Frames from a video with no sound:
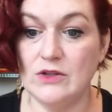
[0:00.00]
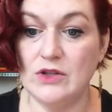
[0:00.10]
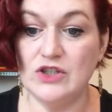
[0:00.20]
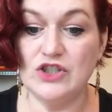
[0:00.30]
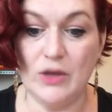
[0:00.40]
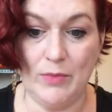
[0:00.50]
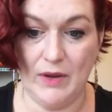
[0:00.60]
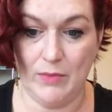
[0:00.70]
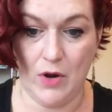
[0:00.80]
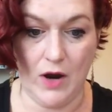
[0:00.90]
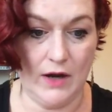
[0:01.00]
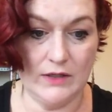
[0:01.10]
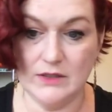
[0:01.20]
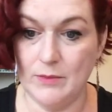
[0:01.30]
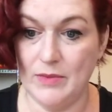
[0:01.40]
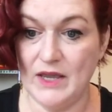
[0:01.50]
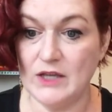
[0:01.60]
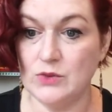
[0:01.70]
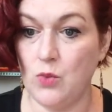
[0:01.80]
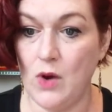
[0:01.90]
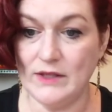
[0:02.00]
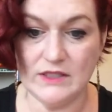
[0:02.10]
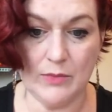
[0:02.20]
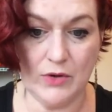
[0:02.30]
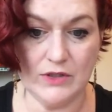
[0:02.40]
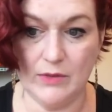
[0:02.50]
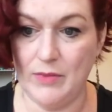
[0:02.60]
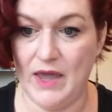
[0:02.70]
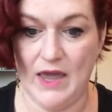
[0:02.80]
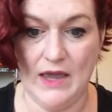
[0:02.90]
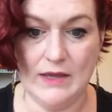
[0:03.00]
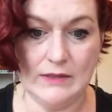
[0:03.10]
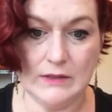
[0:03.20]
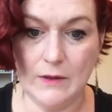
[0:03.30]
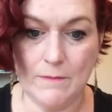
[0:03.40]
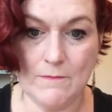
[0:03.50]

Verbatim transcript: the shipping part because once the person pays